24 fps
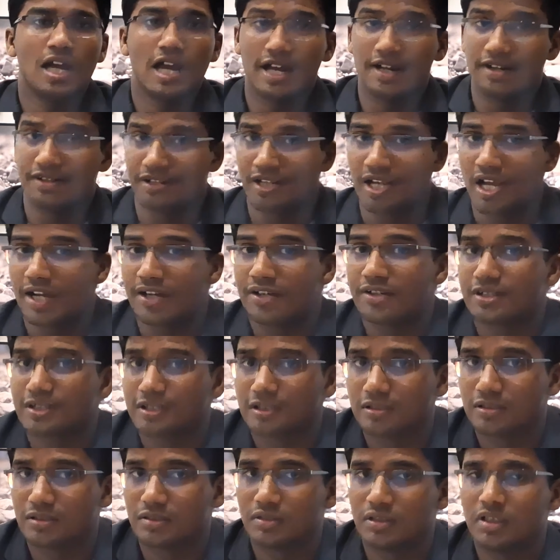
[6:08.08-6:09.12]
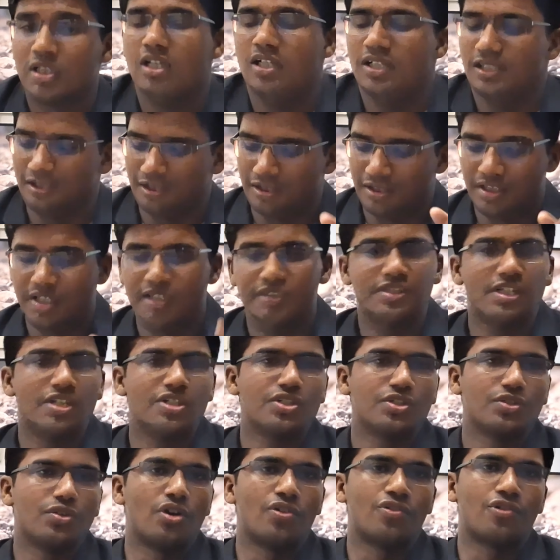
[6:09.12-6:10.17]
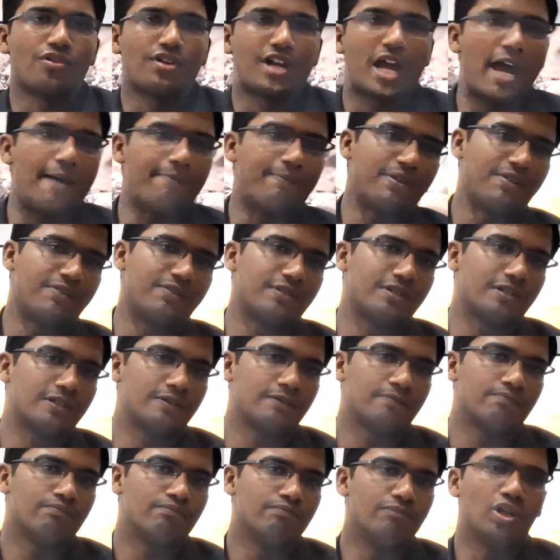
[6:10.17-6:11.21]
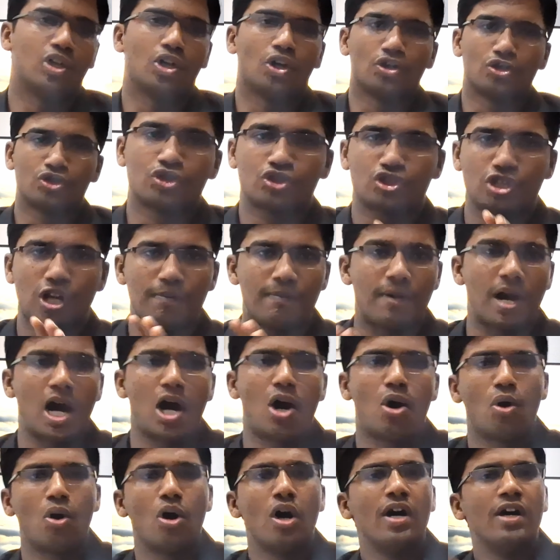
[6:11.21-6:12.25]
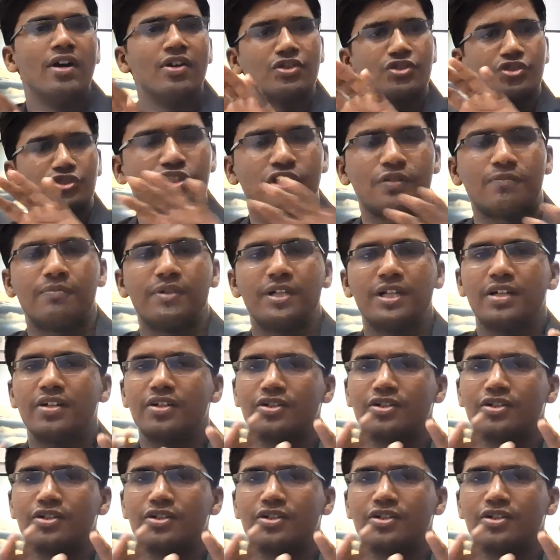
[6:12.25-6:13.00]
And yet, this is not what happened. Because somehow, somewhere,